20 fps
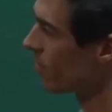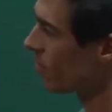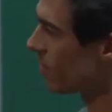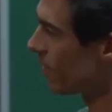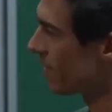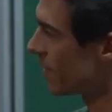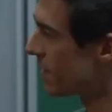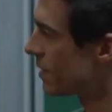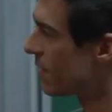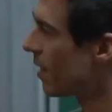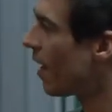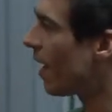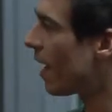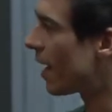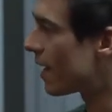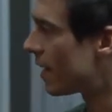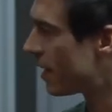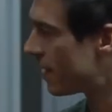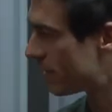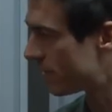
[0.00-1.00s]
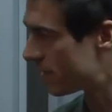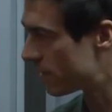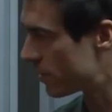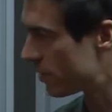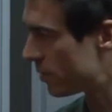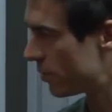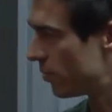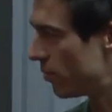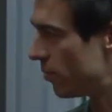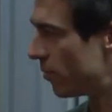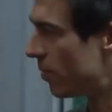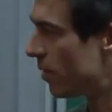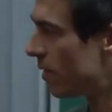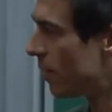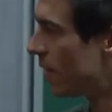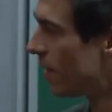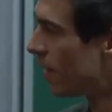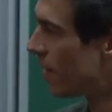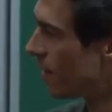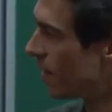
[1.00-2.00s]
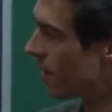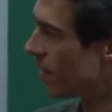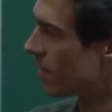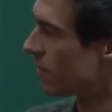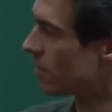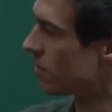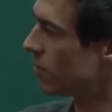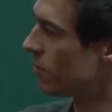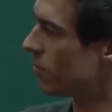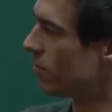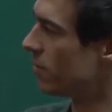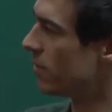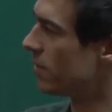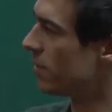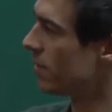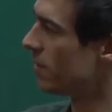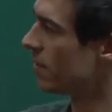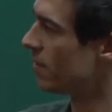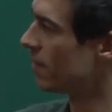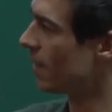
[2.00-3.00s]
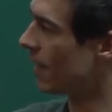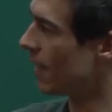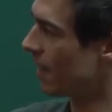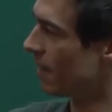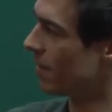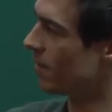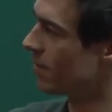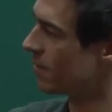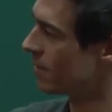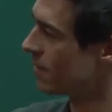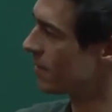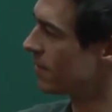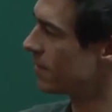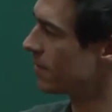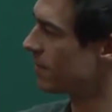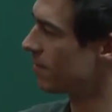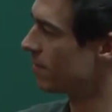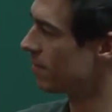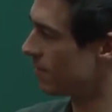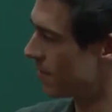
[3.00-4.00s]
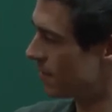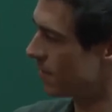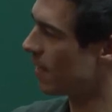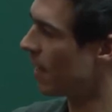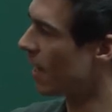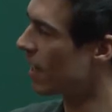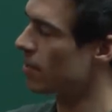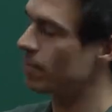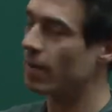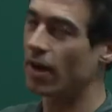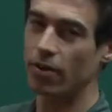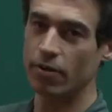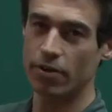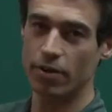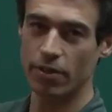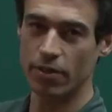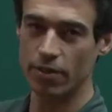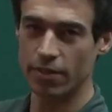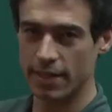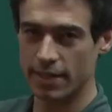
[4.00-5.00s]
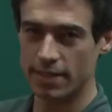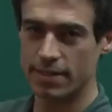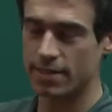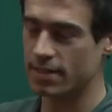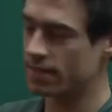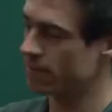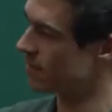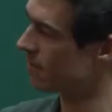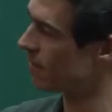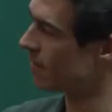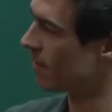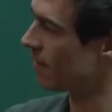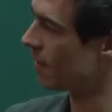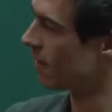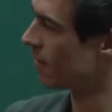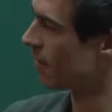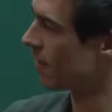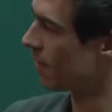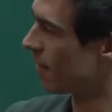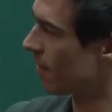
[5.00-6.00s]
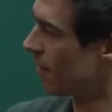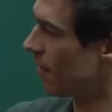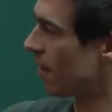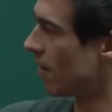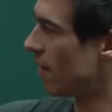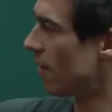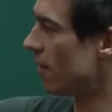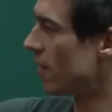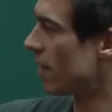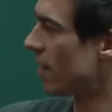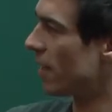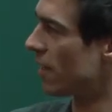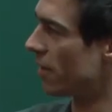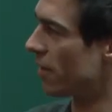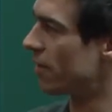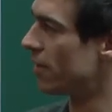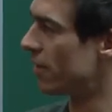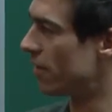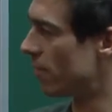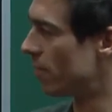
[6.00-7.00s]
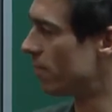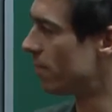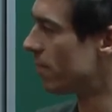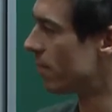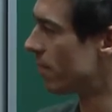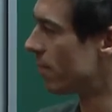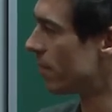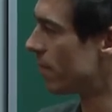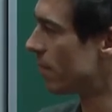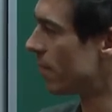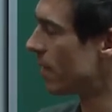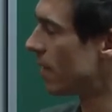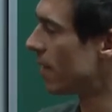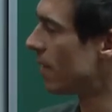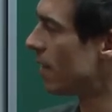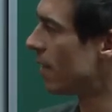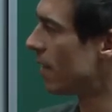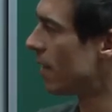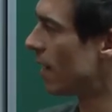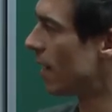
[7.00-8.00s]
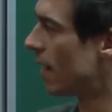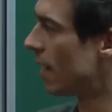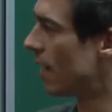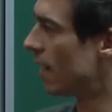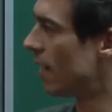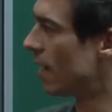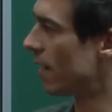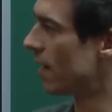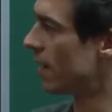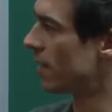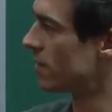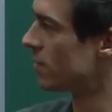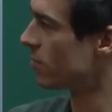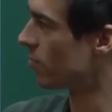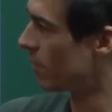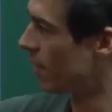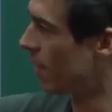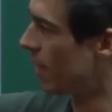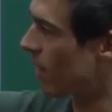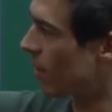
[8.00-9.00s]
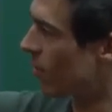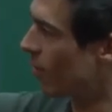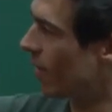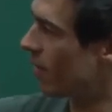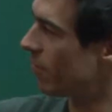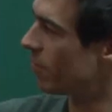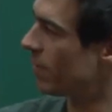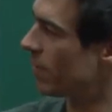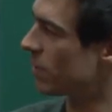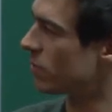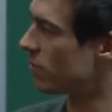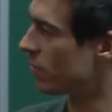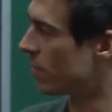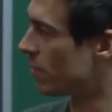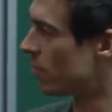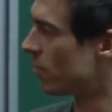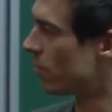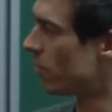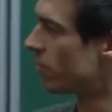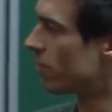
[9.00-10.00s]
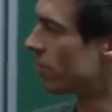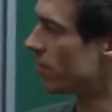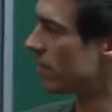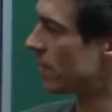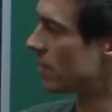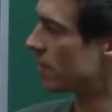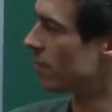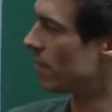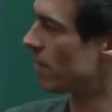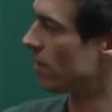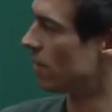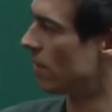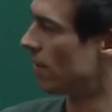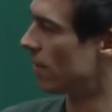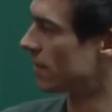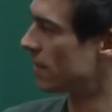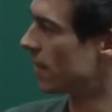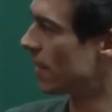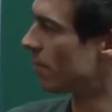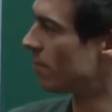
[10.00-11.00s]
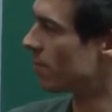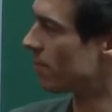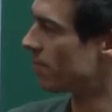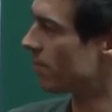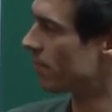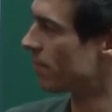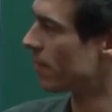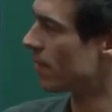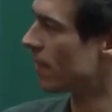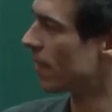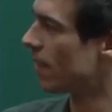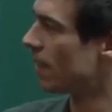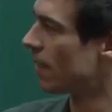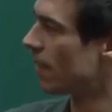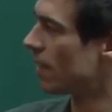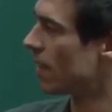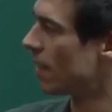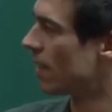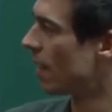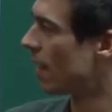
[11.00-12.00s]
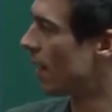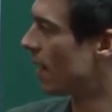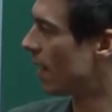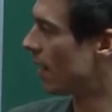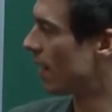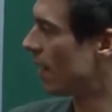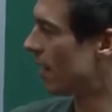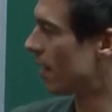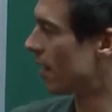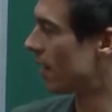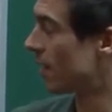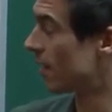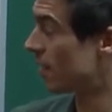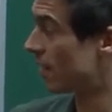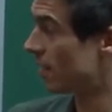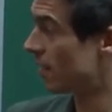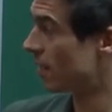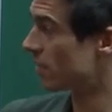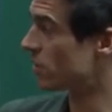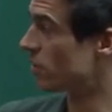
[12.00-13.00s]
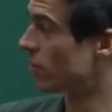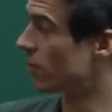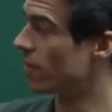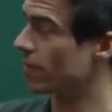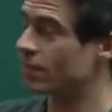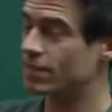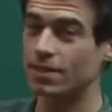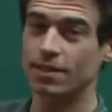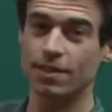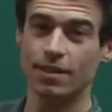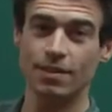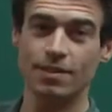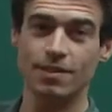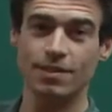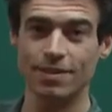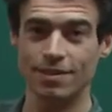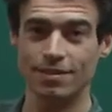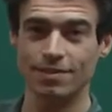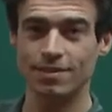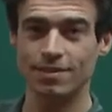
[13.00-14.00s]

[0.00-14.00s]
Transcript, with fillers: for this talk is to, to uh, talk about this, I'll, I'll call it theorem. Uh, it's, we're not quite finished with the proof. It's been a long time. Uh, so is to, to